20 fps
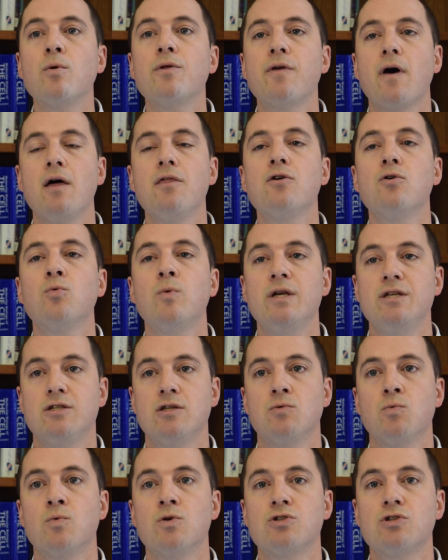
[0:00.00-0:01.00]
with other
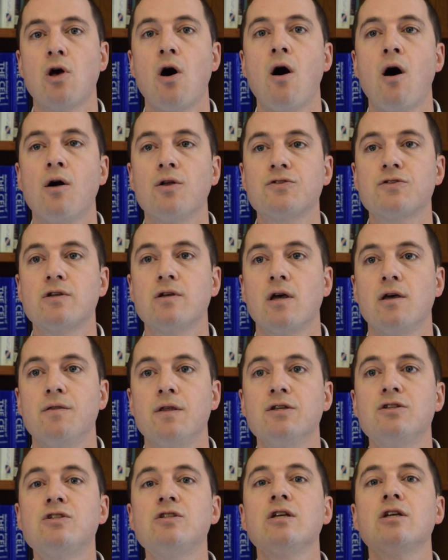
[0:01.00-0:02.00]
recent results,
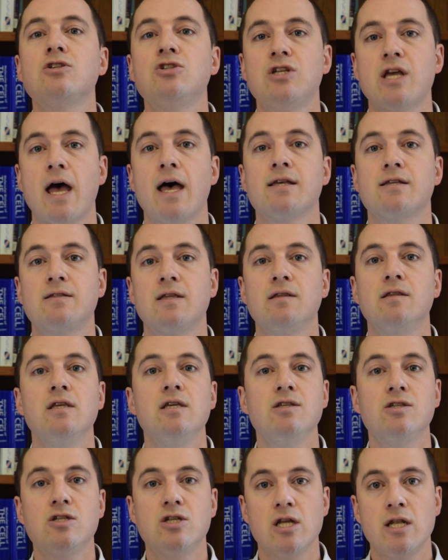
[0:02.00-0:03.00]
this suggests that
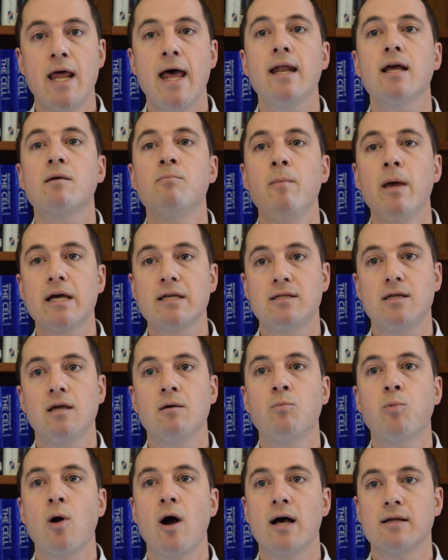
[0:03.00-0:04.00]
these genetic
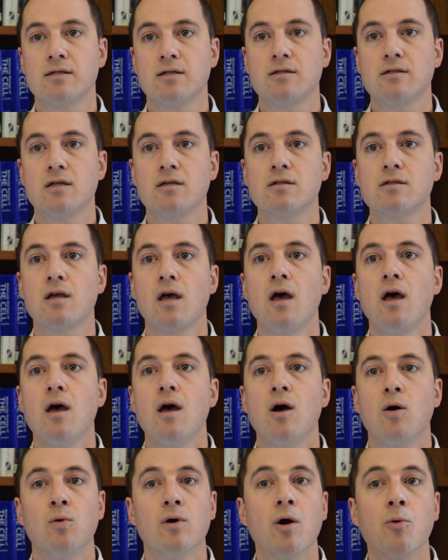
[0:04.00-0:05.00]
mixing processes
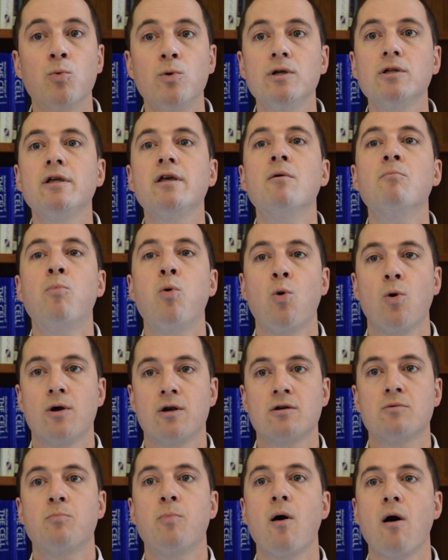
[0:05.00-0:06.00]
were a really
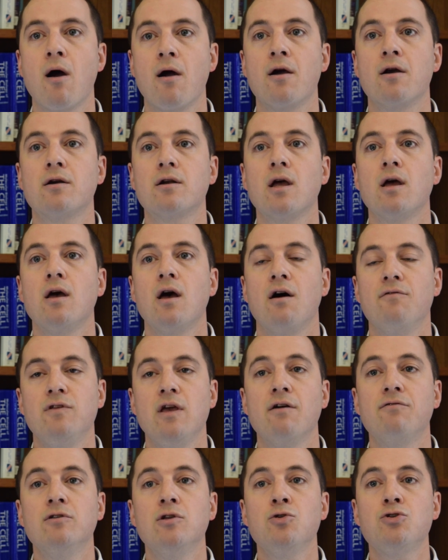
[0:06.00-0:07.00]
important part of
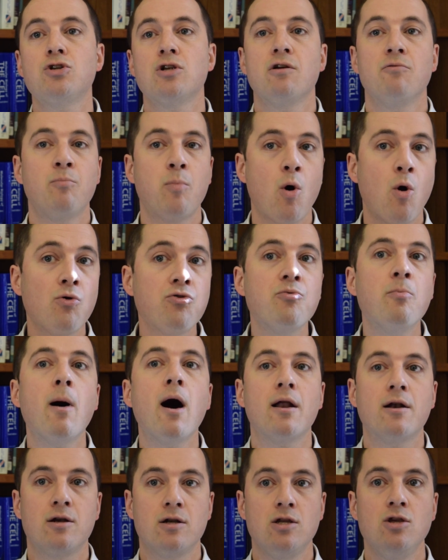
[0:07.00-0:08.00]
the evolution of both
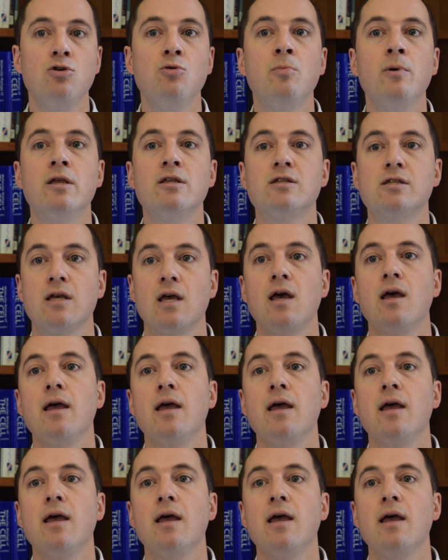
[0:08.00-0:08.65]
modern humans